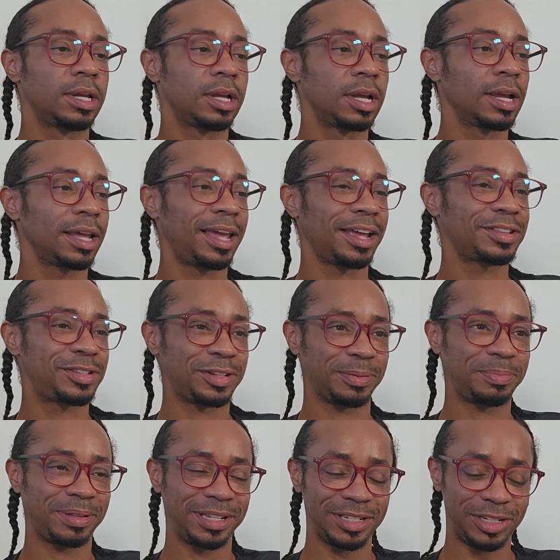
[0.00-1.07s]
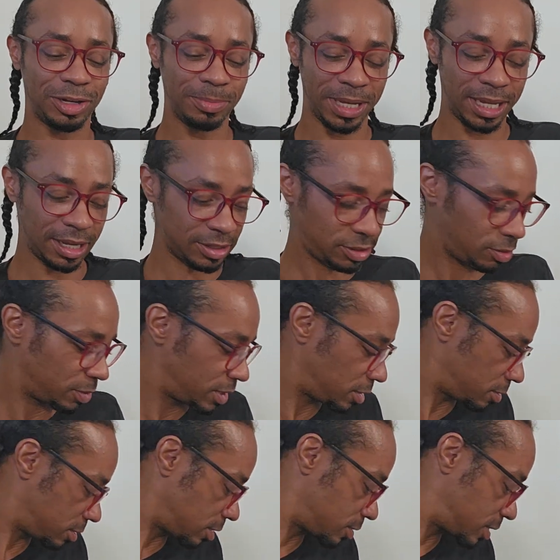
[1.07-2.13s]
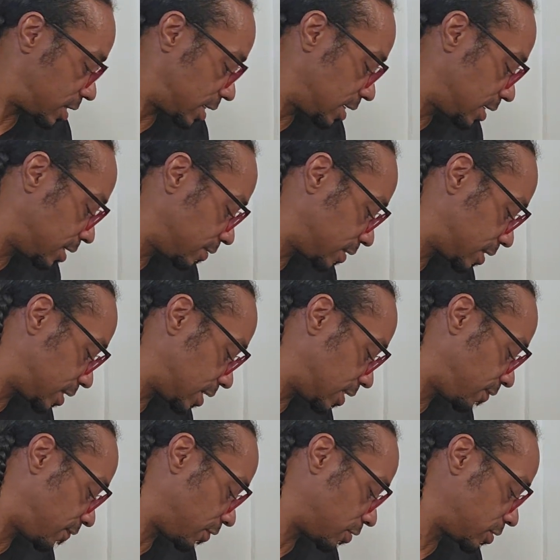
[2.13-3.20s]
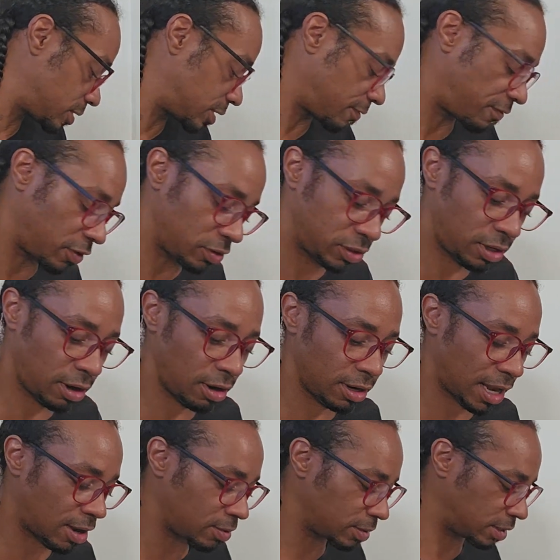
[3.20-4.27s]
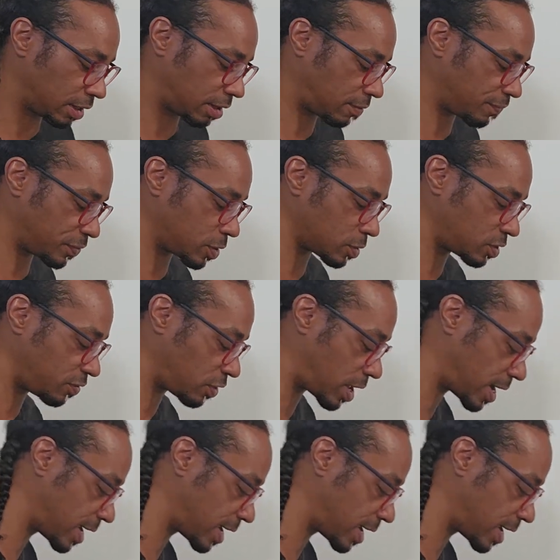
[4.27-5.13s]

Cancer, please show me Cancer. See first. The first card out goes flying